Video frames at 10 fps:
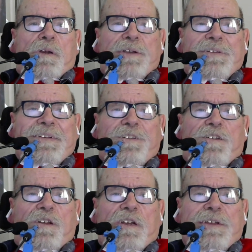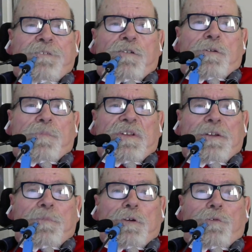I like the guy, but
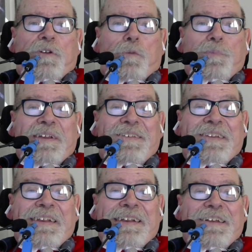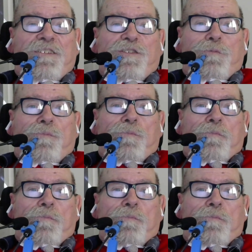he can be a real pain in the ass.